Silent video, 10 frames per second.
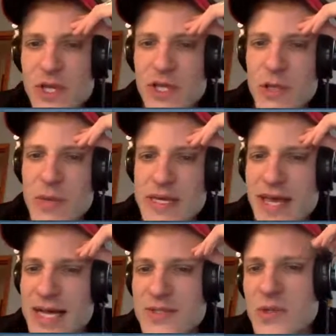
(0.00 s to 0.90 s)
You may
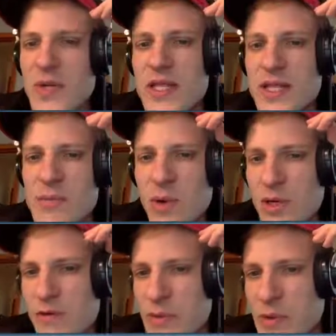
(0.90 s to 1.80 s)
cast Squee the
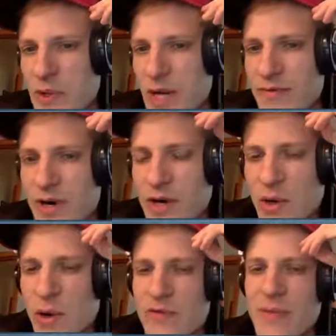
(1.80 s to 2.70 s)
Immortal from your graveyard
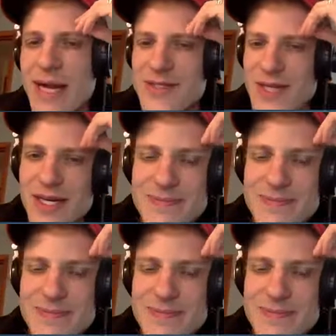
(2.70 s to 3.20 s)
or from exile.